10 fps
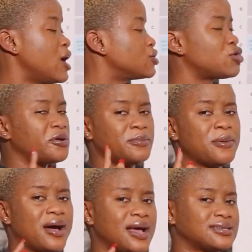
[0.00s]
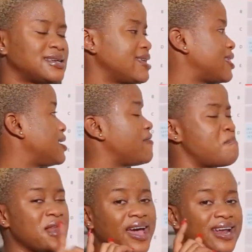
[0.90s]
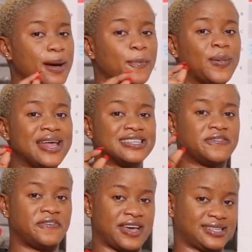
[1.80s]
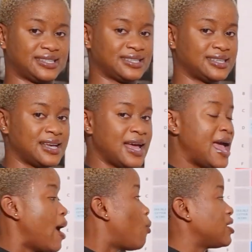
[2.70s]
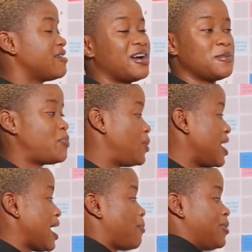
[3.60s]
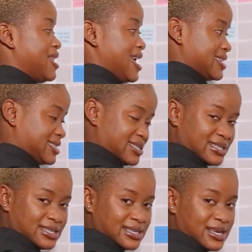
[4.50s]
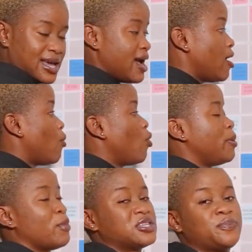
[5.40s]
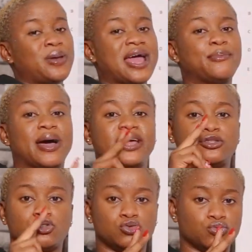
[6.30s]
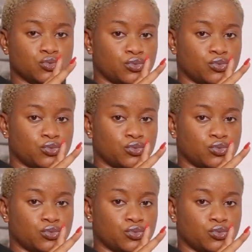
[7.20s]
So remember I said that the player that plays first, whatever the player plays will be multiplied by 2.